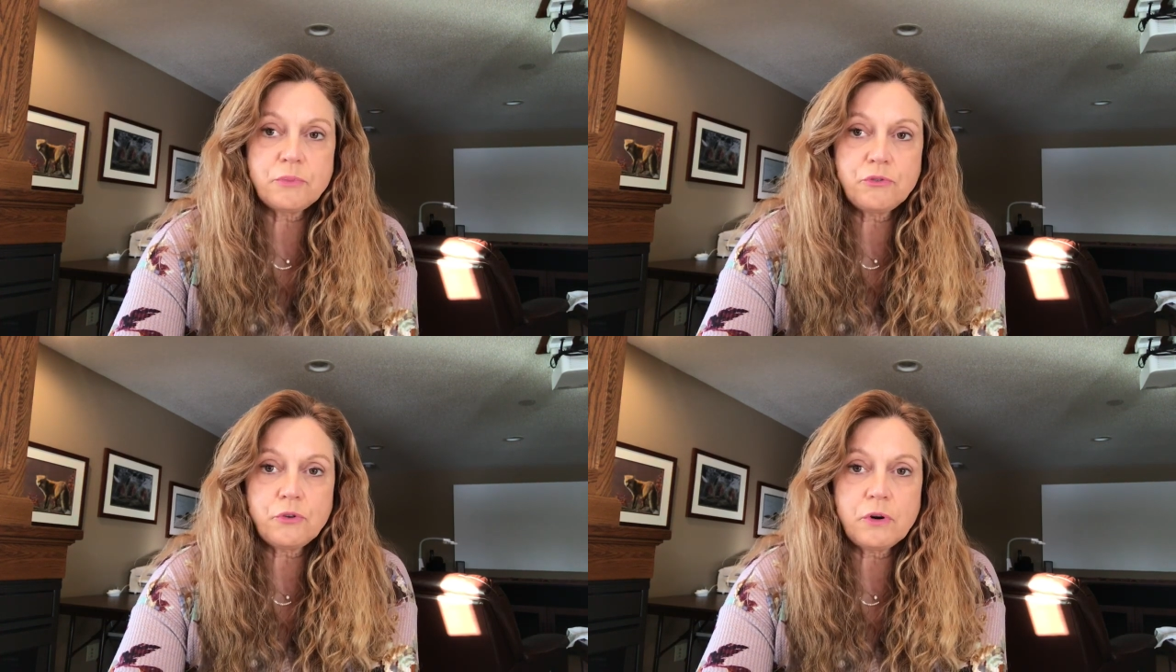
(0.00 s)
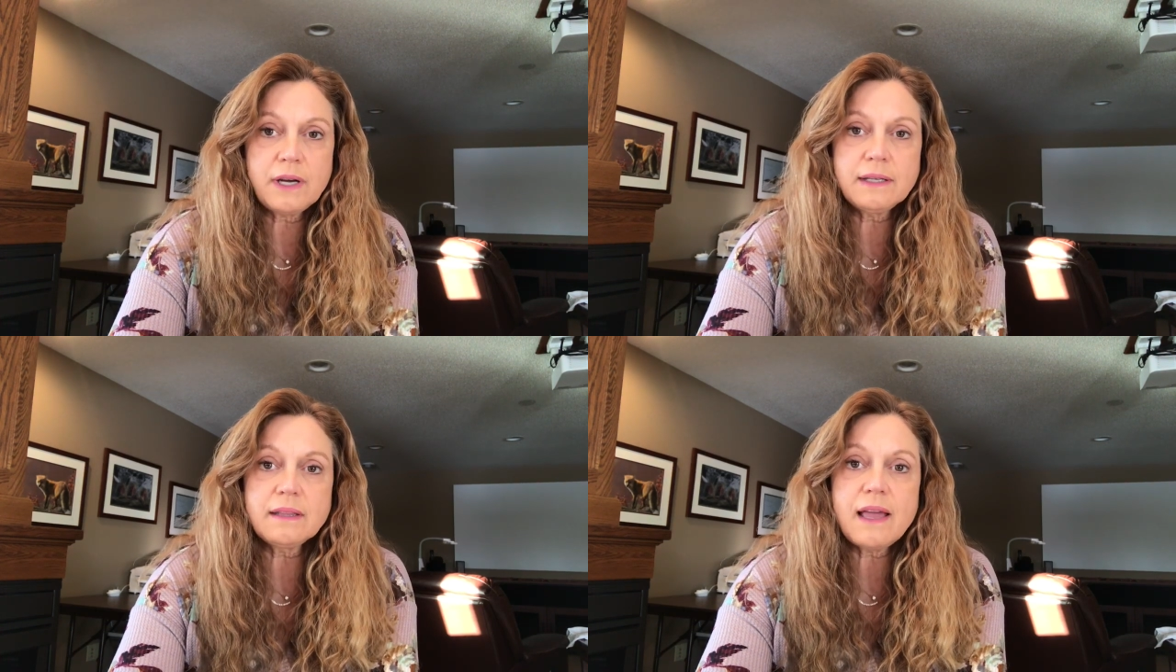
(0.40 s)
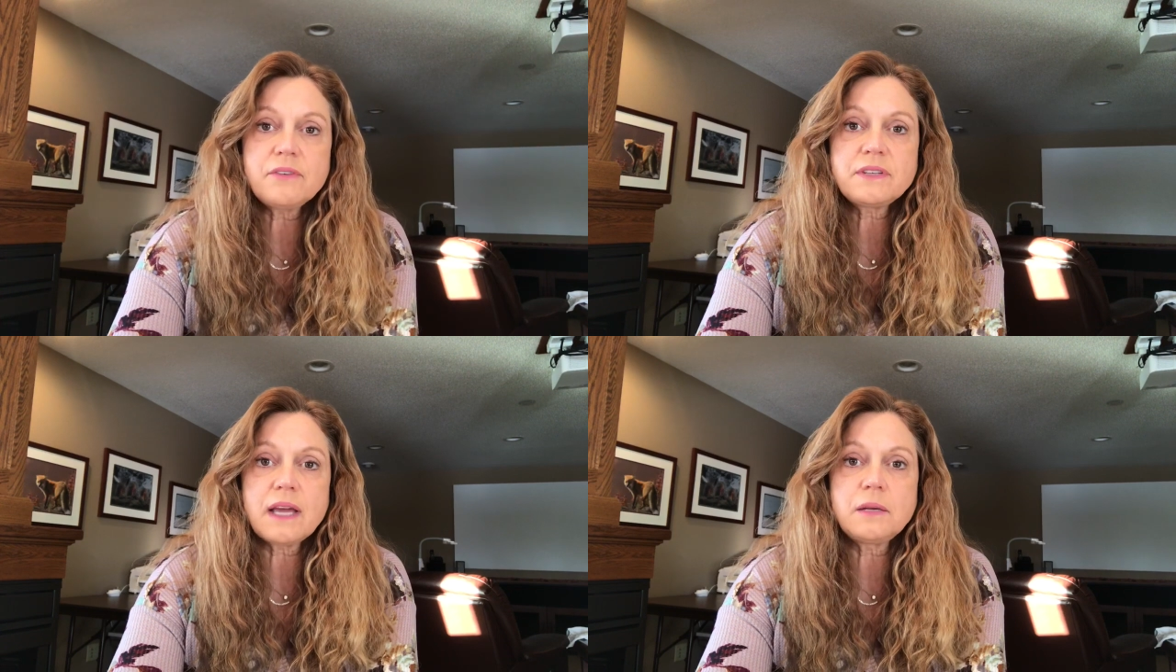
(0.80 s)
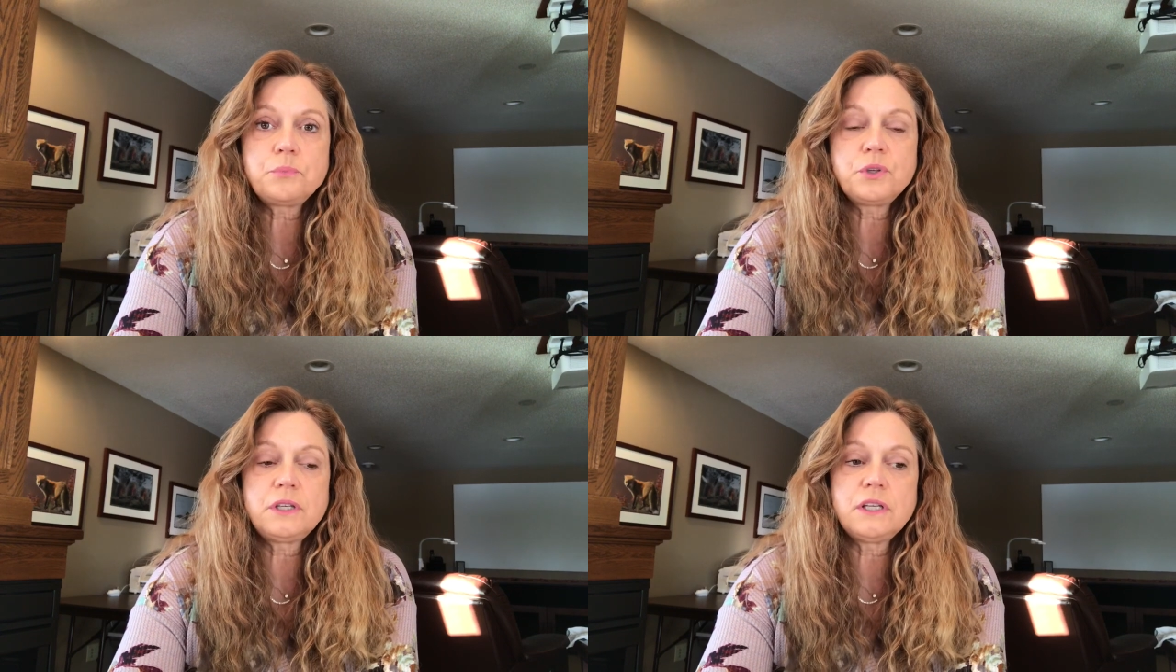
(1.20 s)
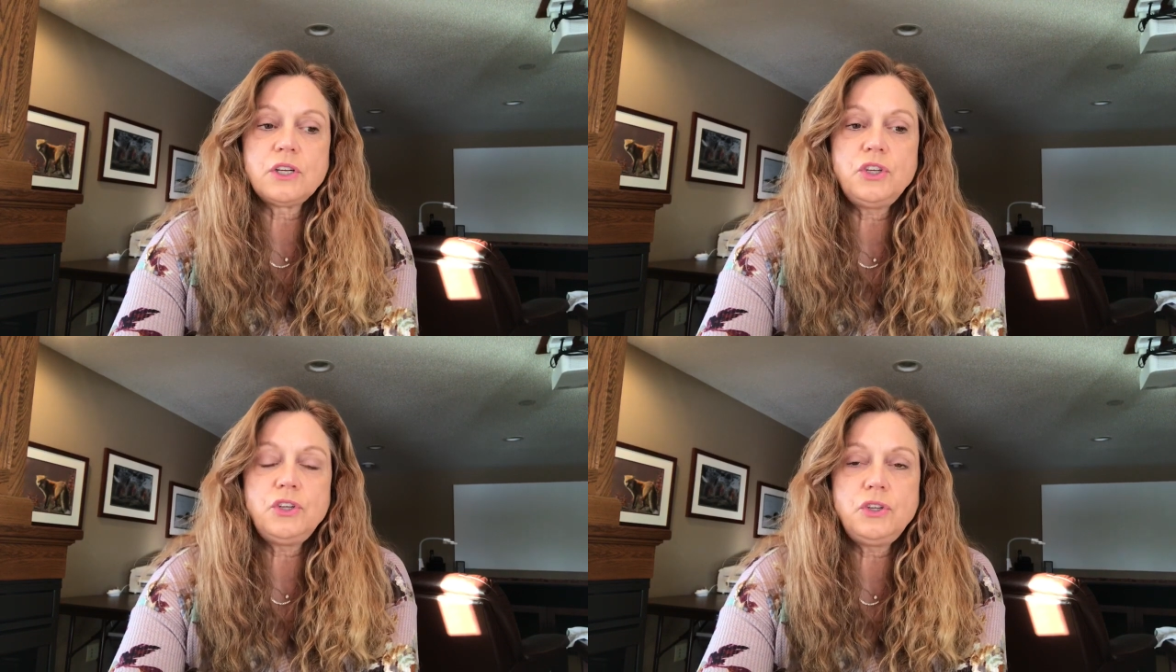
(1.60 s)
Before I had left, I had put in a
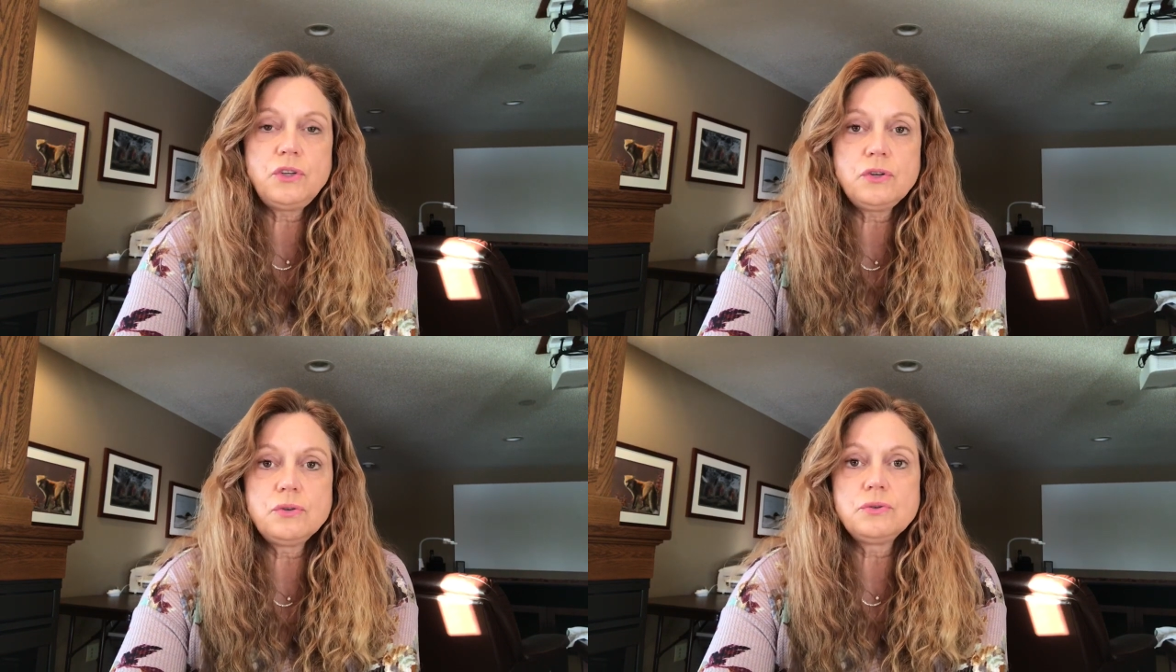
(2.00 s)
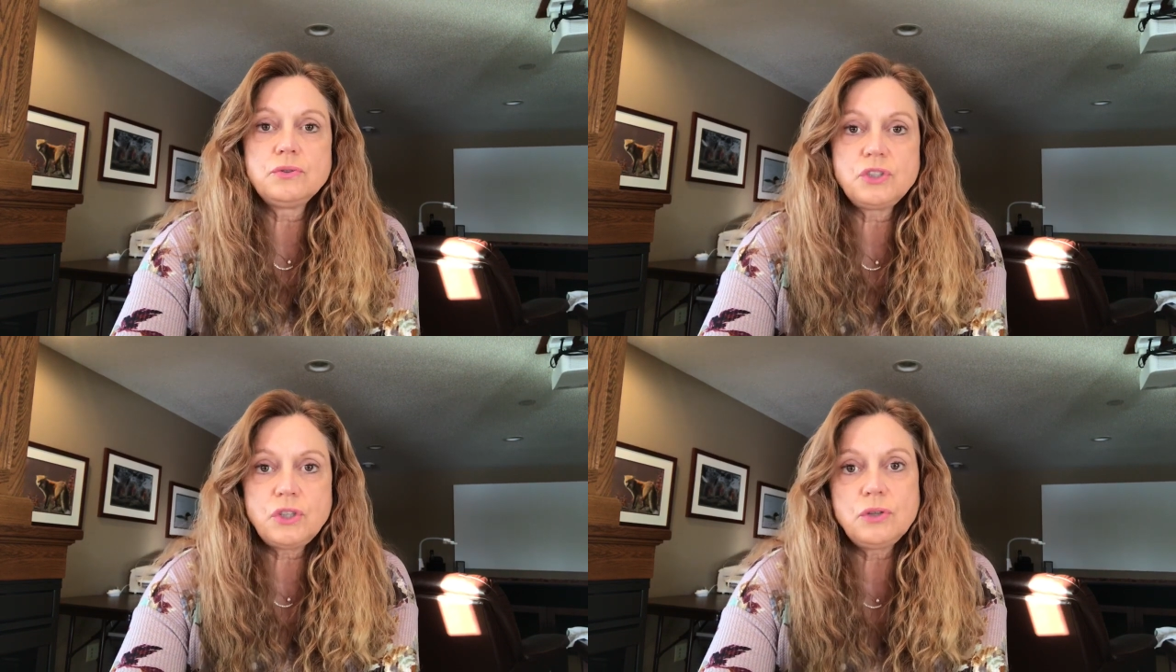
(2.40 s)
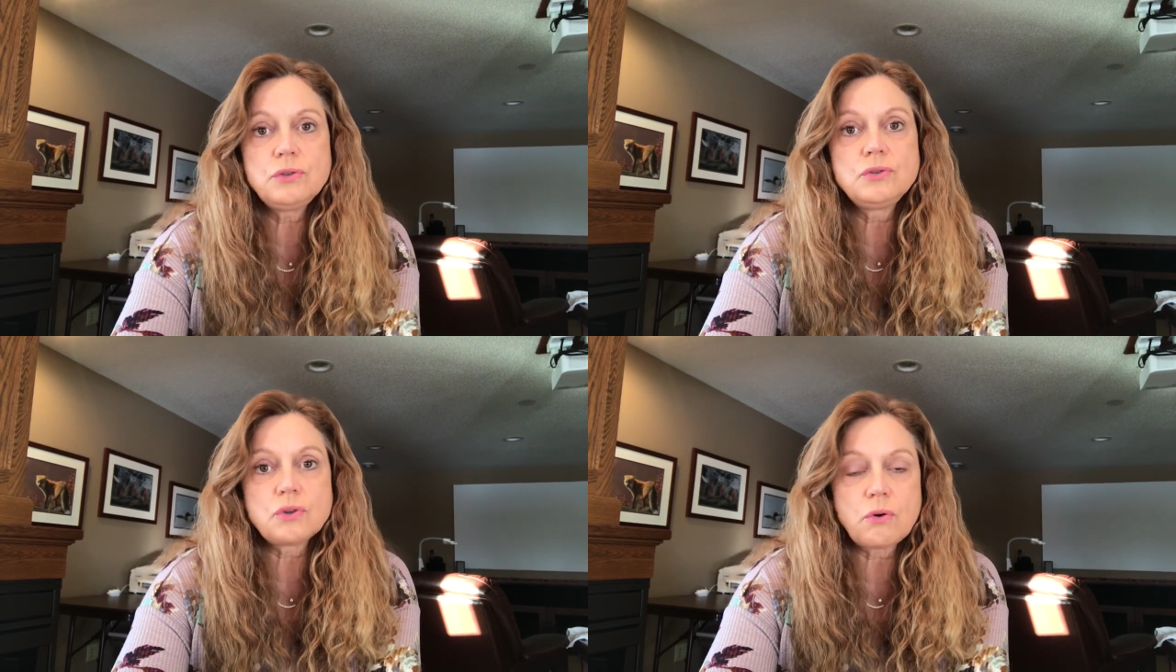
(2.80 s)
huge